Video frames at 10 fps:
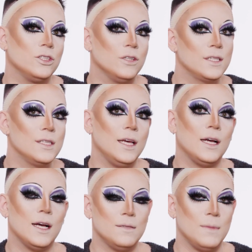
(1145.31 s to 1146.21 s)
Trixie
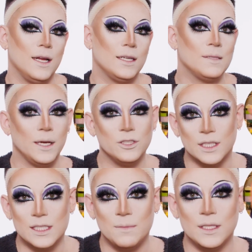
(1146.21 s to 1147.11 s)
Cosmetics by
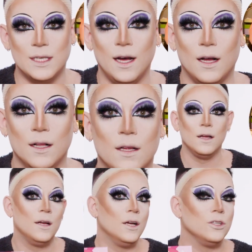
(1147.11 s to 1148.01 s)
Trixie Mattel.
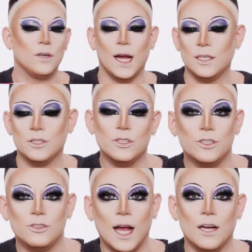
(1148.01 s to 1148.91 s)
Tried and
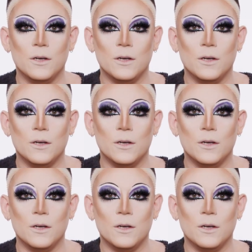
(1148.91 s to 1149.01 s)
true drag